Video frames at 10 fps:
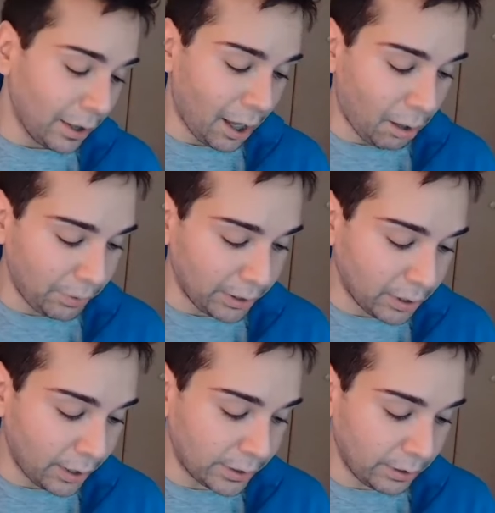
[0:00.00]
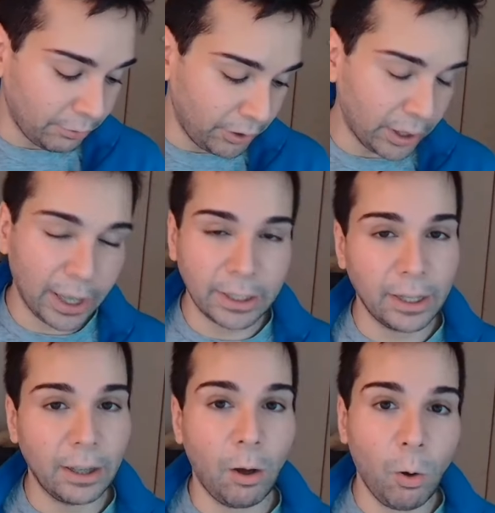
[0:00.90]
It doesn't feel like it's going
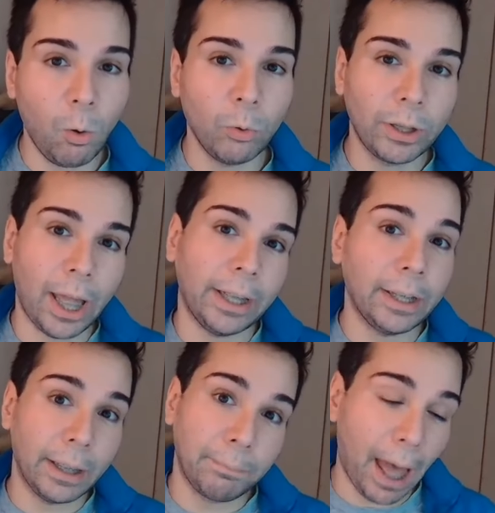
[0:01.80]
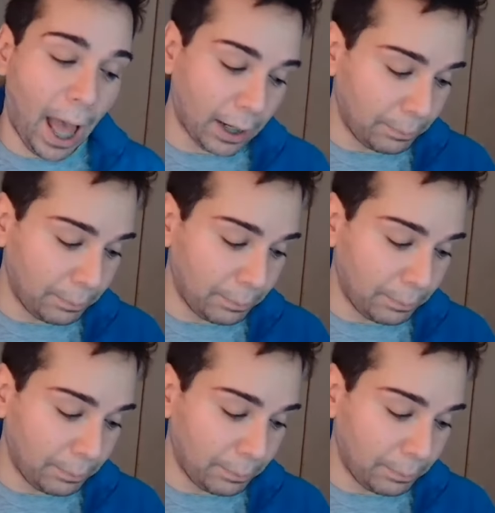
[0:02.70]
to hold anything back.